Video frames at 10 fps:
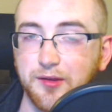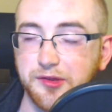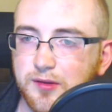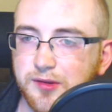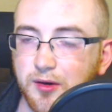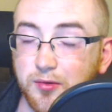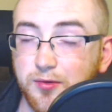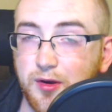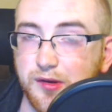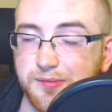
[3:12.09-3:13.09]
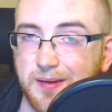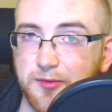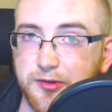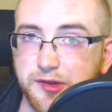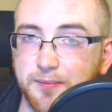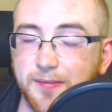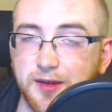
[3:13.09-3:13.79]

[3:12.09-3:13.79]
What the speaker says: So who knows? Maybe there's something that you